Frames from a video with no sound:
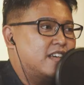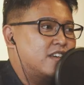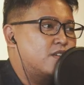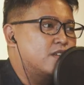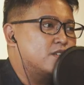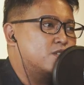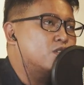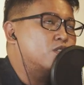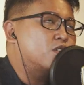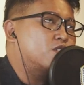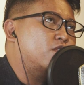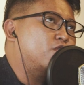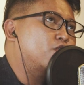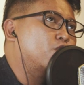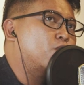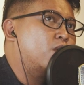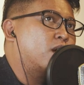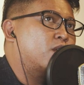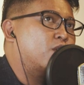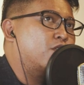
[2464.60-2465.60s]
accurate. So those of you
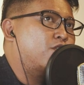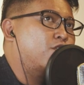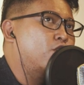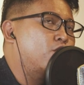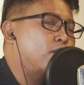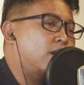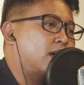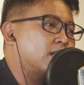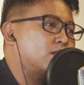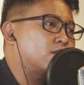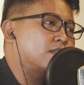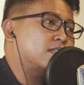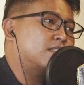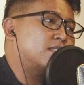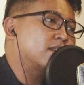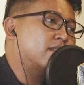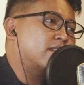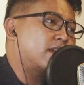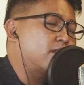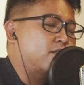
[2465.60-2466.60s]
who are not following us on
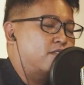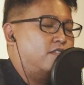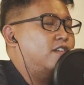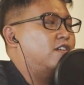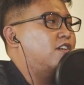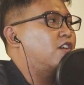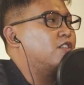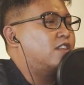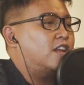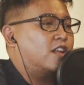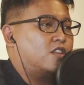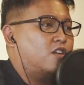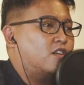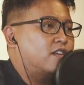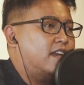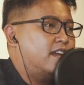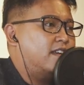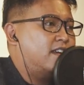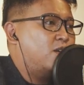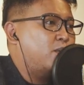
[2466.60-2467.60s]
Instagram or on TikTok
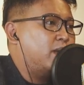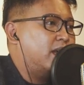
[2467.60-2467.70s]
yet, right?